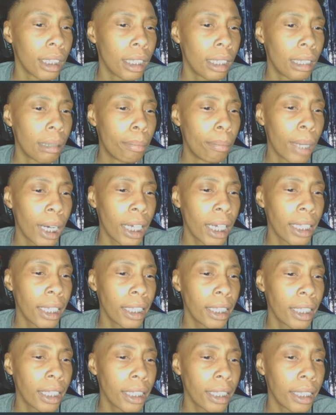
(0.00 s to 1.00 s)

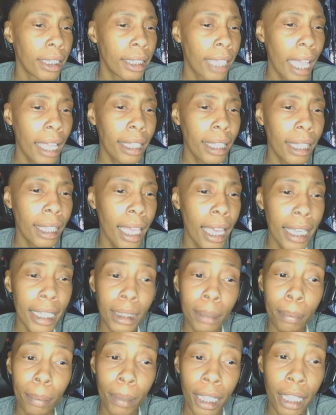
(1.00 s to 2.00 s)
but that
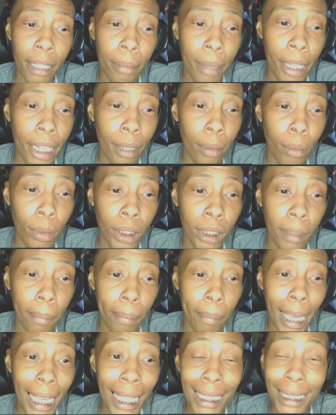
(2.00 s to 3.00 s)
last play, man, was
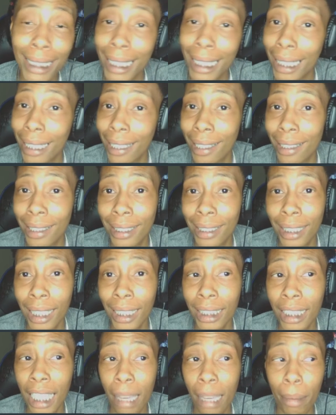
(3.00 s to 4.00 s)
amazing, and the
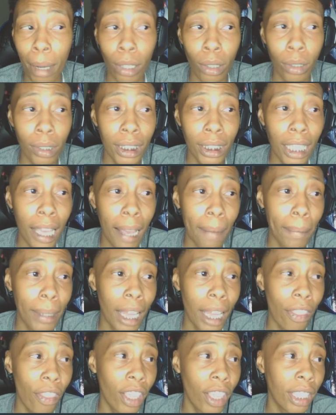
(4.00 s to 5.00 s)
Suns came out on top. But
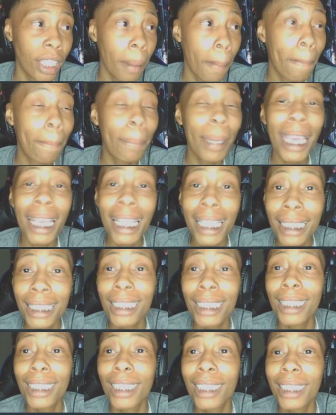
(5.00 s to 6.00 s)
I think the
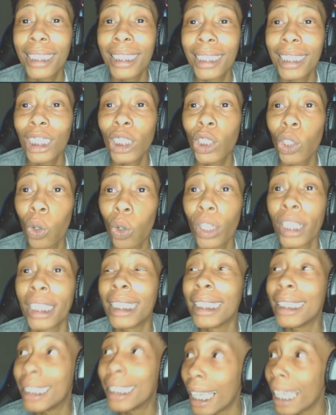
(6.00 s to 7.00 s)
biggest story
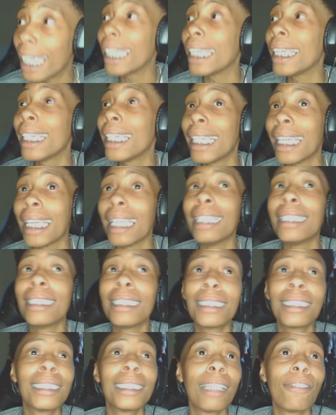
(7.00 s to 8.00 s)
today
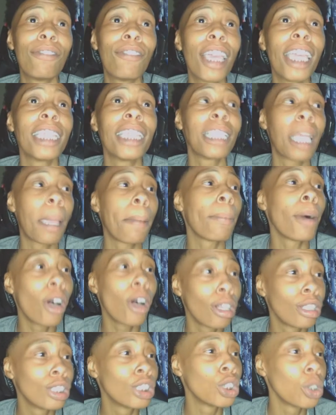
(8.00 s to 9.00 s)
is the fact that
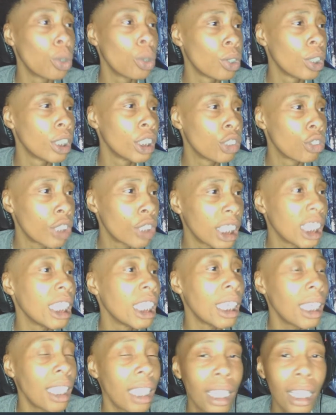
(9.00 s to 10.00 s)
Paul George
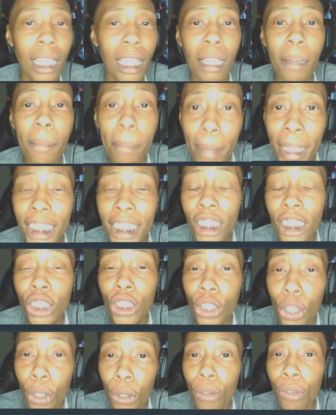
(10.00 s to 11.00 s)
really missed
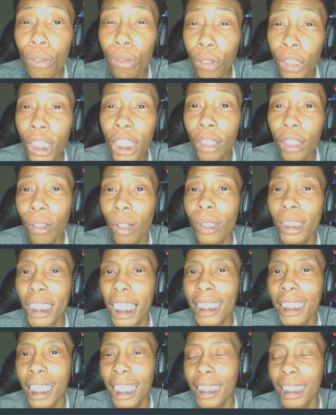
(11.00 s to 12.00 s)
2 free throws
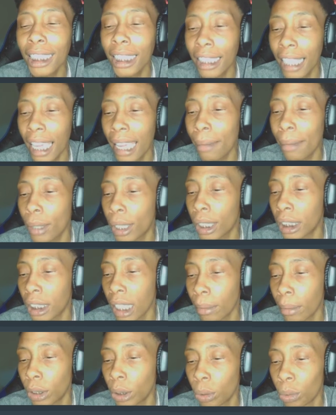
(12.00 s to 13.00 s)
at the end of the game. You can
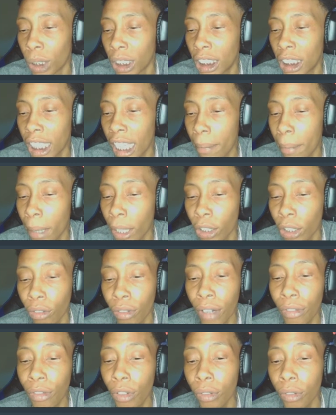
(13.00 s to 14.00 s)
say what you want to say about the
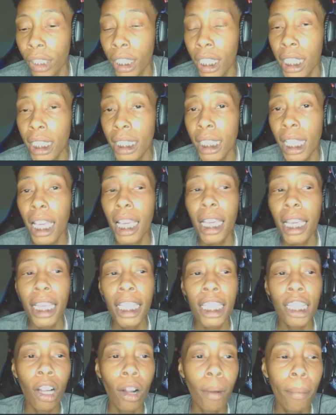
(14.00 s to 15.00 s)
referees.
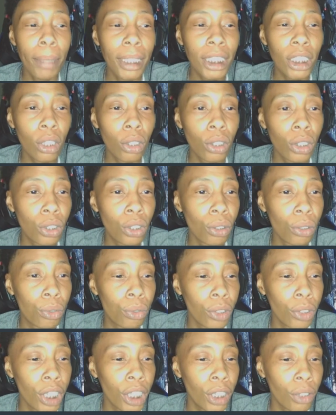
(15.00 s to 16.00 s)
He don't miss those 2
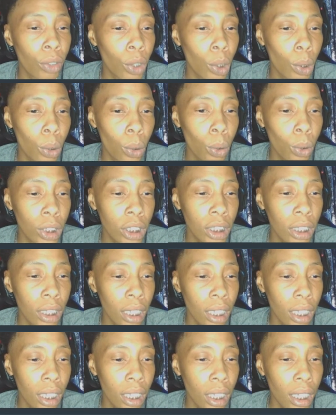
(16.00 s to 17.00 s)
free throws.
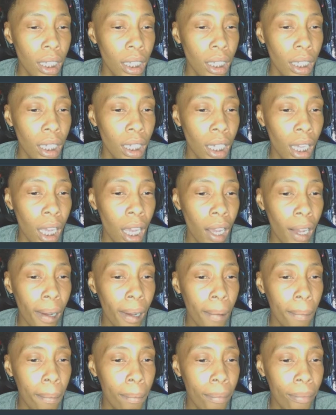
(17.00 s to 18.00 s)

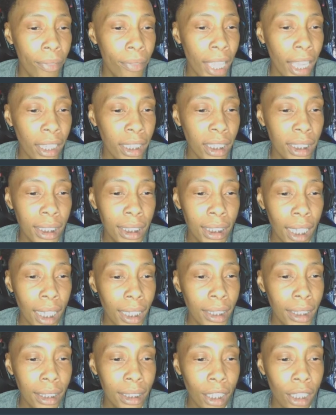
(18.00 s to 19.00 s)
Now the
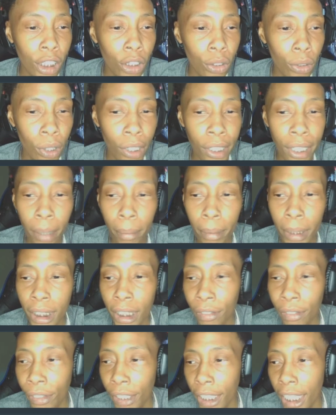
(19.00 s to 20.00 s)
Suns are drawing up a
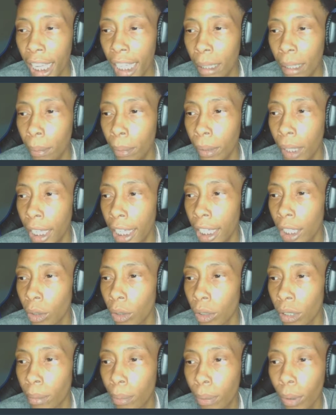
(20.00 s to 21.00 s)
different kind of play
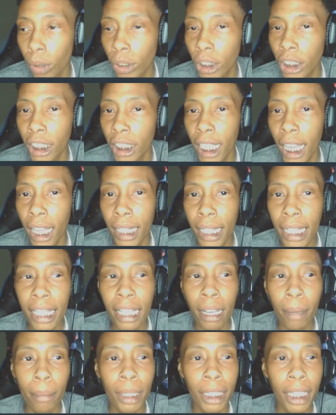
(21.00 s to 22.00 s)
or approaching how they
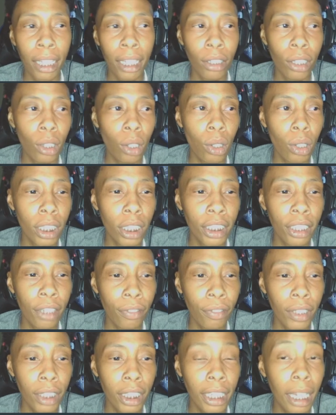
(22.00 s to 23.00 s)
coming down the court
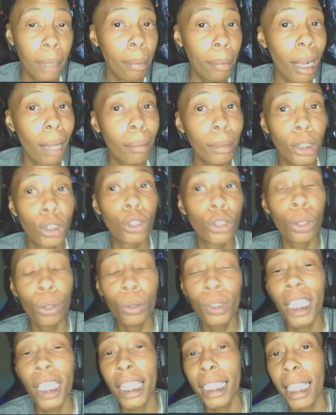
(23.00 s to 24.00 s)
differently. They probably do
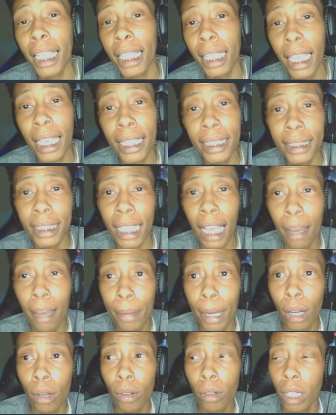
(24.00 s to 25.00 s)
take that last time out,